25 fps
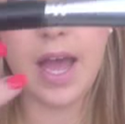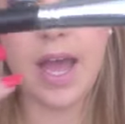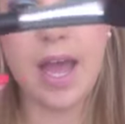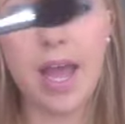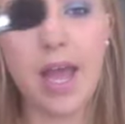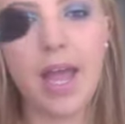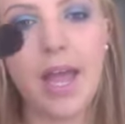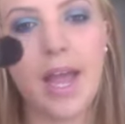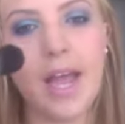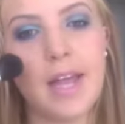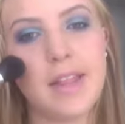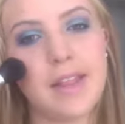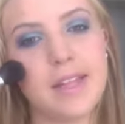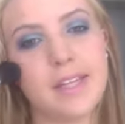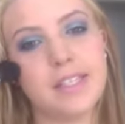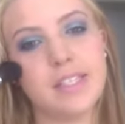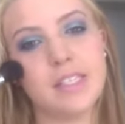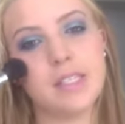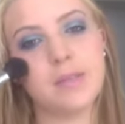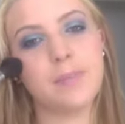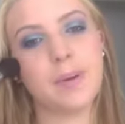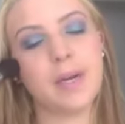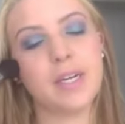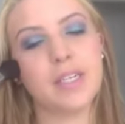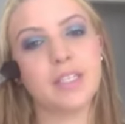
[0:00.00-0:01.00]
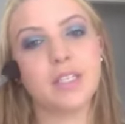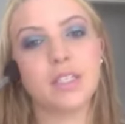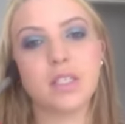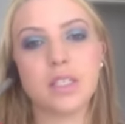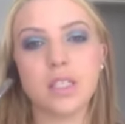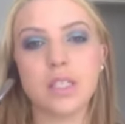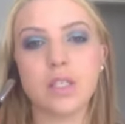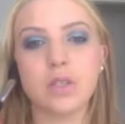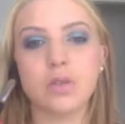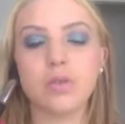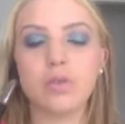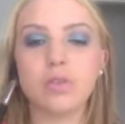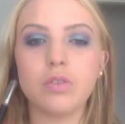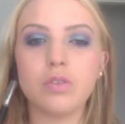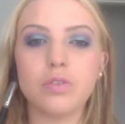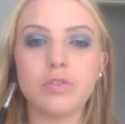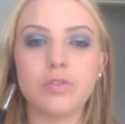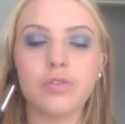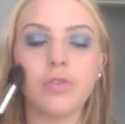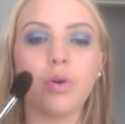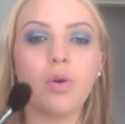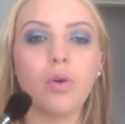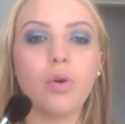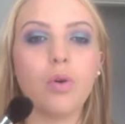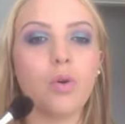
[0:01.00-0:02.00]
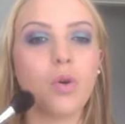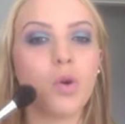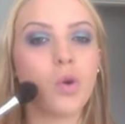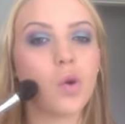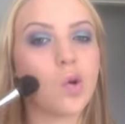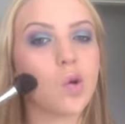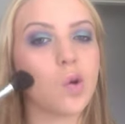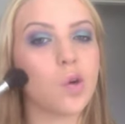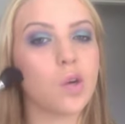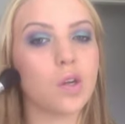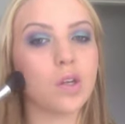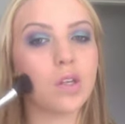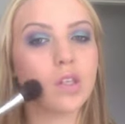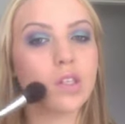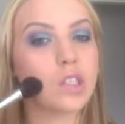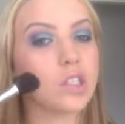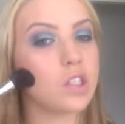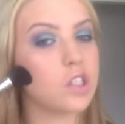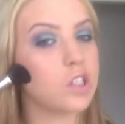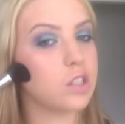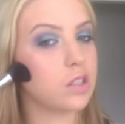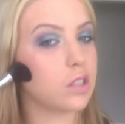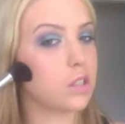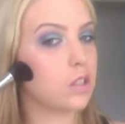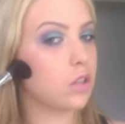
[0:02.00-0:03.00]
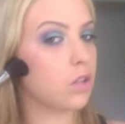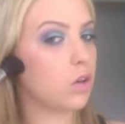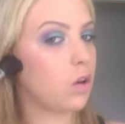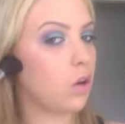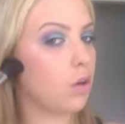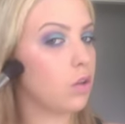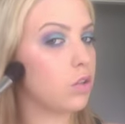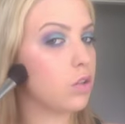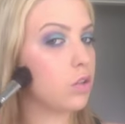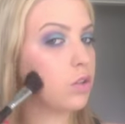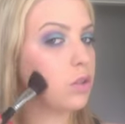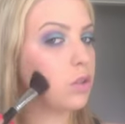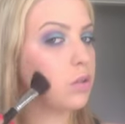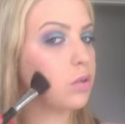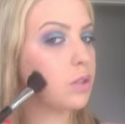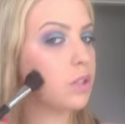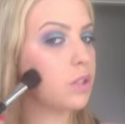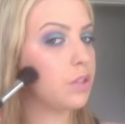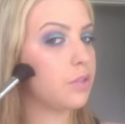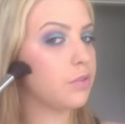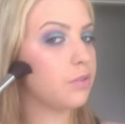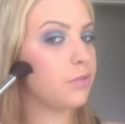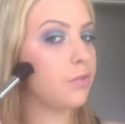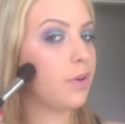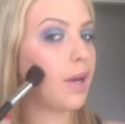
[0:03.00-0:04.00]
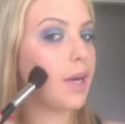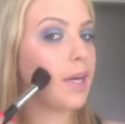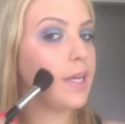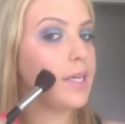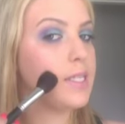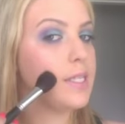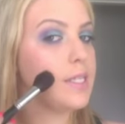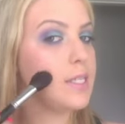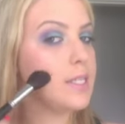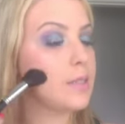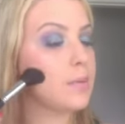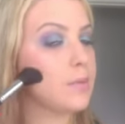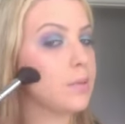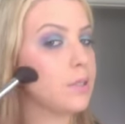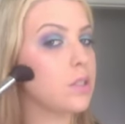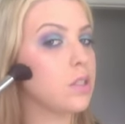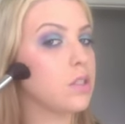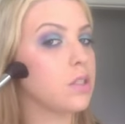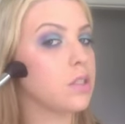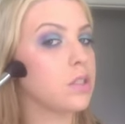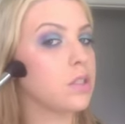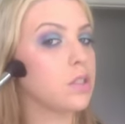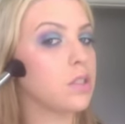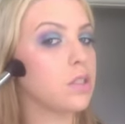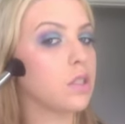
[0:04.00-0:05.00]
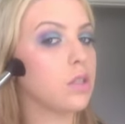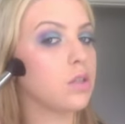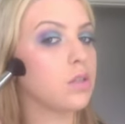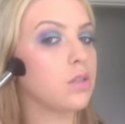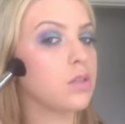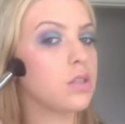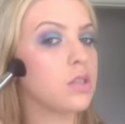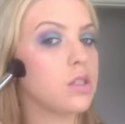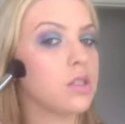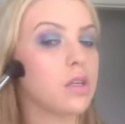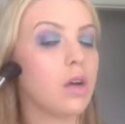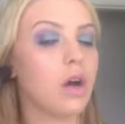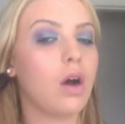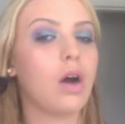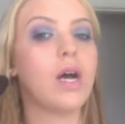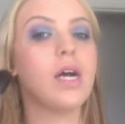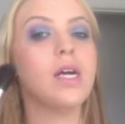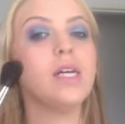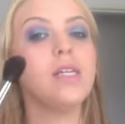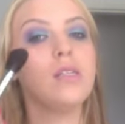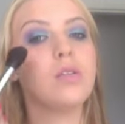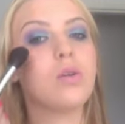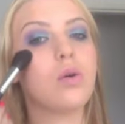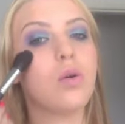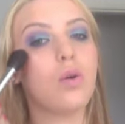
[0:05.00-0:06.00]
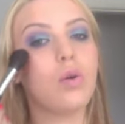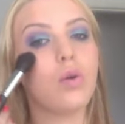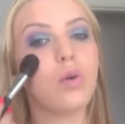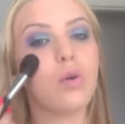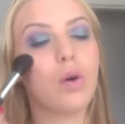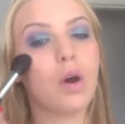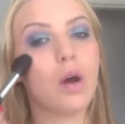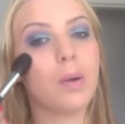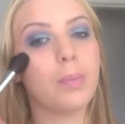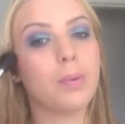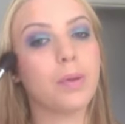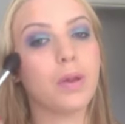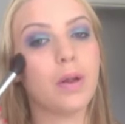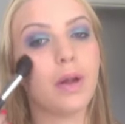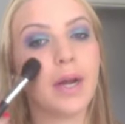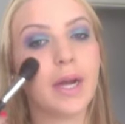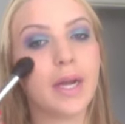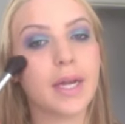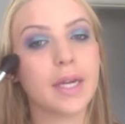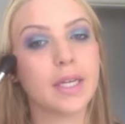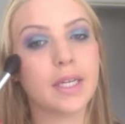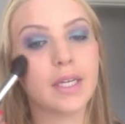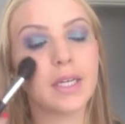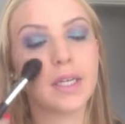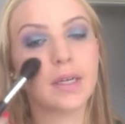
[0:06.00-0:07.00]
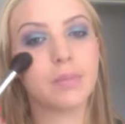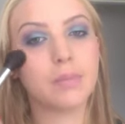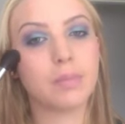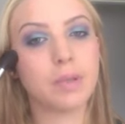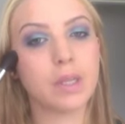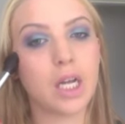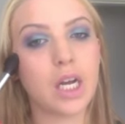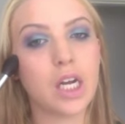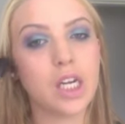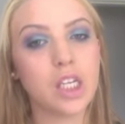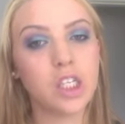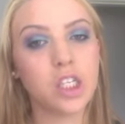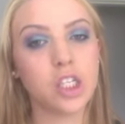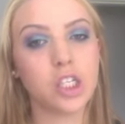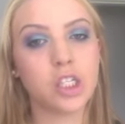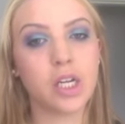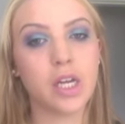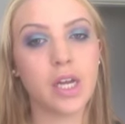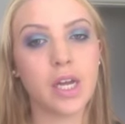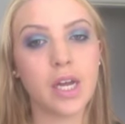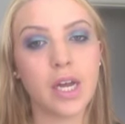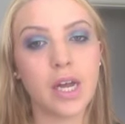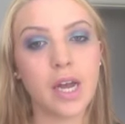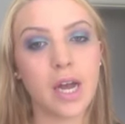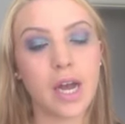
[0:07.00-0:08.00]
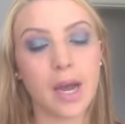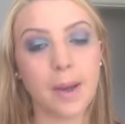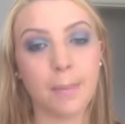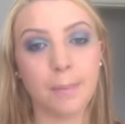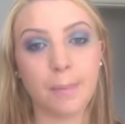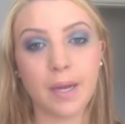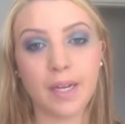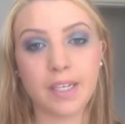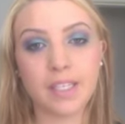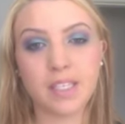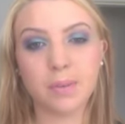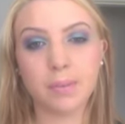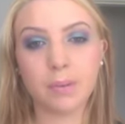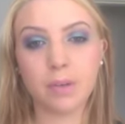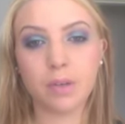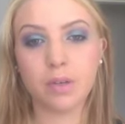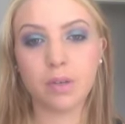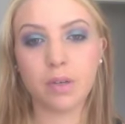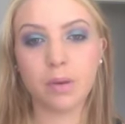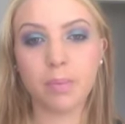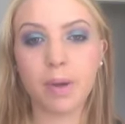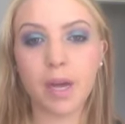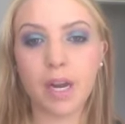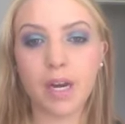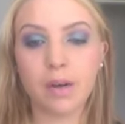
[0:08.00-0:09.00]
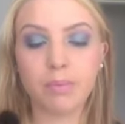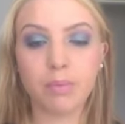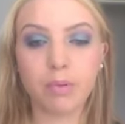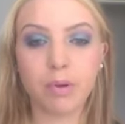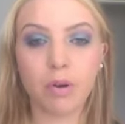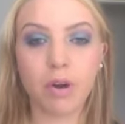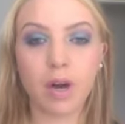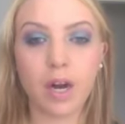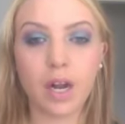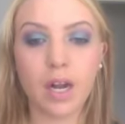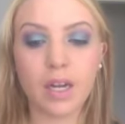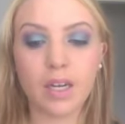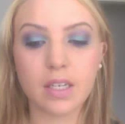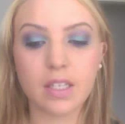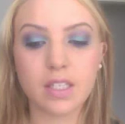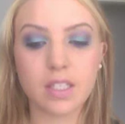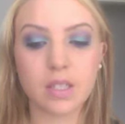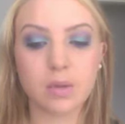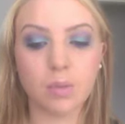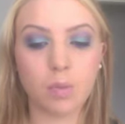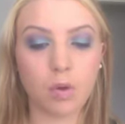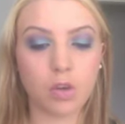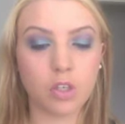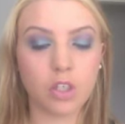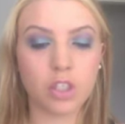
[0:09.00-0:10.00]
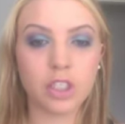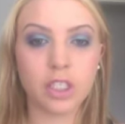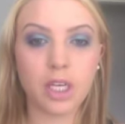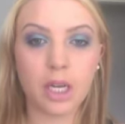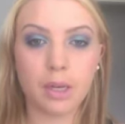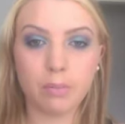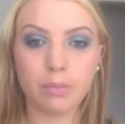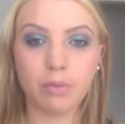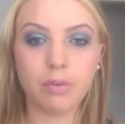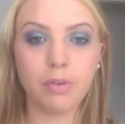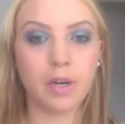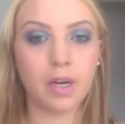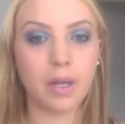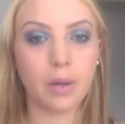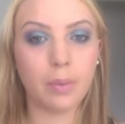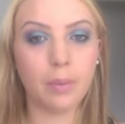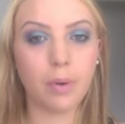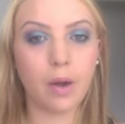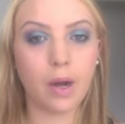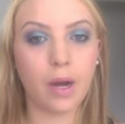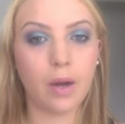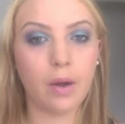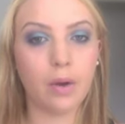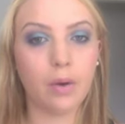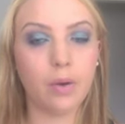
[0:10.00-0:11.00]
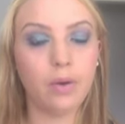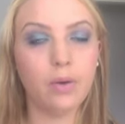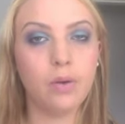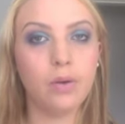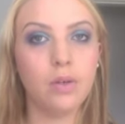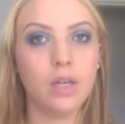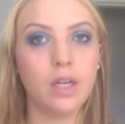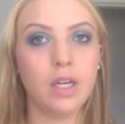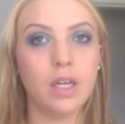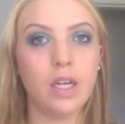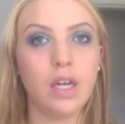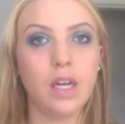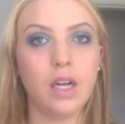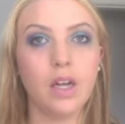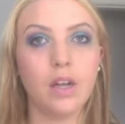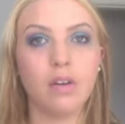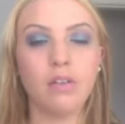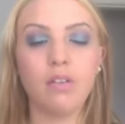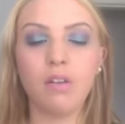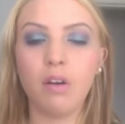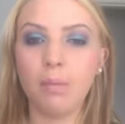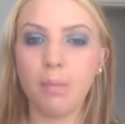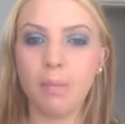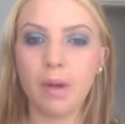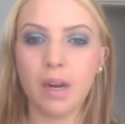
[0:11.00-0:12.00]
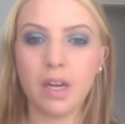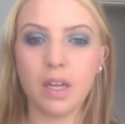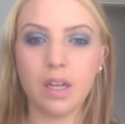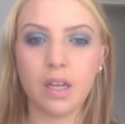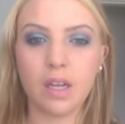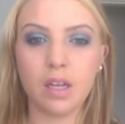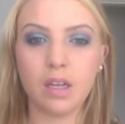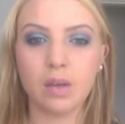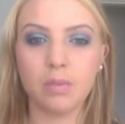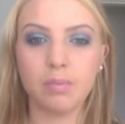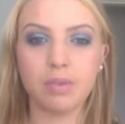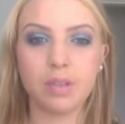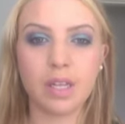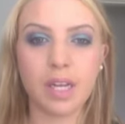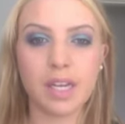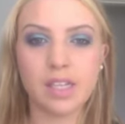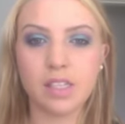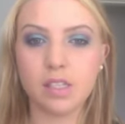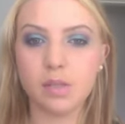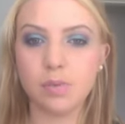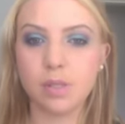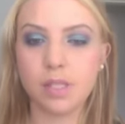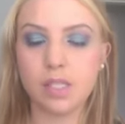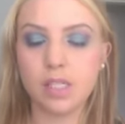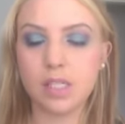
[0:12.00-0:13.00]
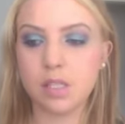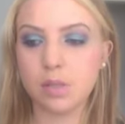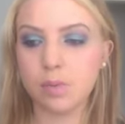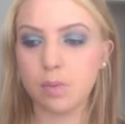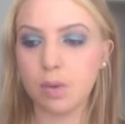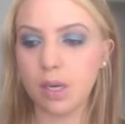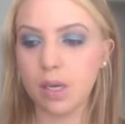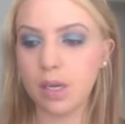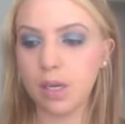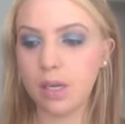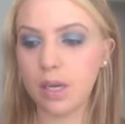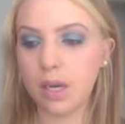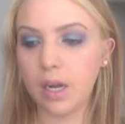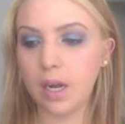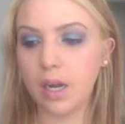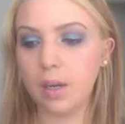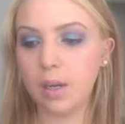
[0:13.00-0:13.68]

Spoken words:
And this is basically good for, you can use it to contour your face, which is a good size, or applying blush. Picked up a good amount of product, it washed up pretty well. Not many complaints with this one.